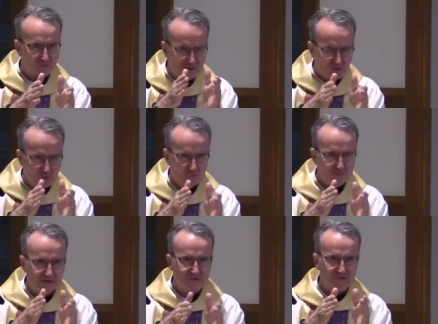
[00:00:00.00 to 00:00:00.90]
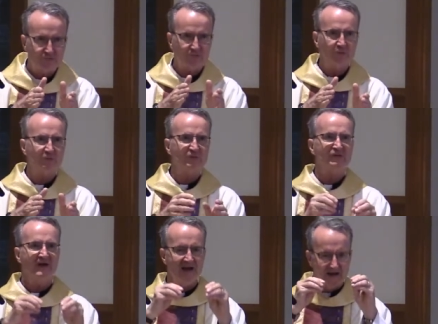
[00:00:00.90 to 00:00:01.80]
We hold these
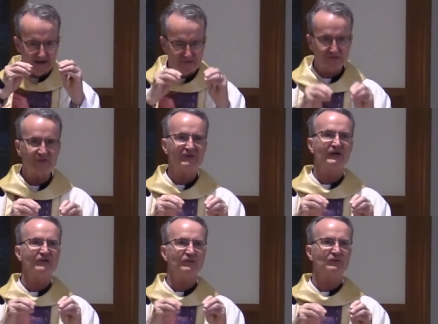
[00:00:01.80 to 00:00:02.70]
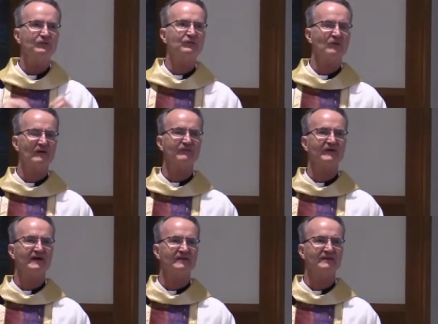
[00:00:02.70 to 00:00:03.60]
truths as essential to our
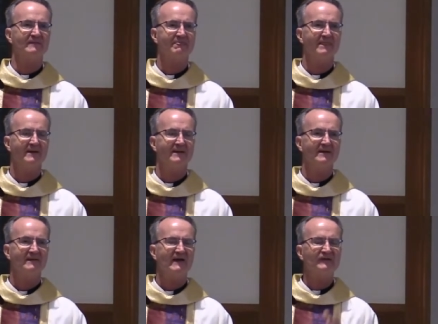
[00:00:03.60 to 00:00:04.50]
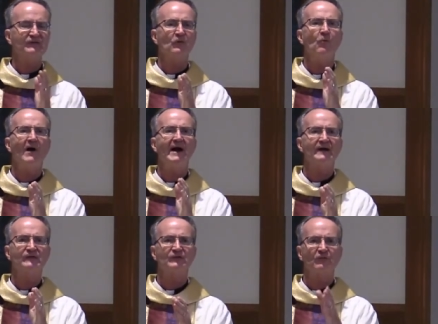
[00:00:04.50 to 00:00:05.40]
faith. That's the
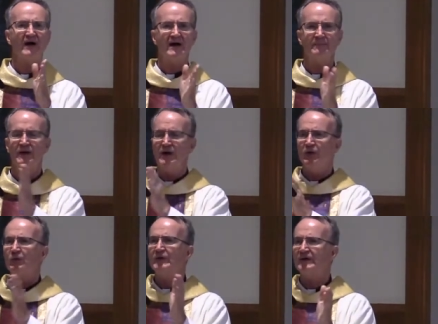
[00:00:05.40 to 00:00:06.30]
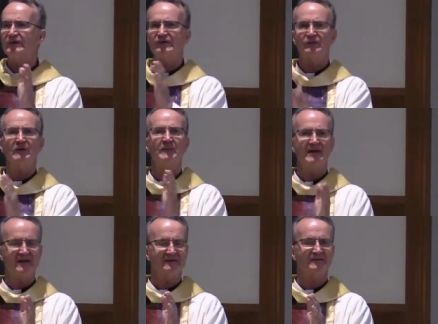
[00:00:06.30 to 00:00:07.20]
wise scribe who can
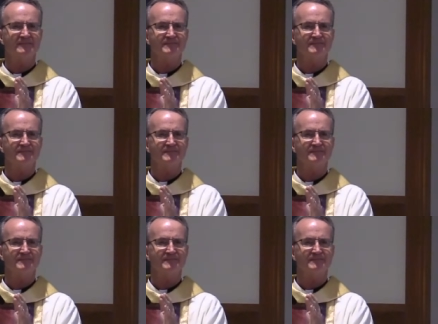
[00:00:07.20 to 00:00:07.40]
discriminate.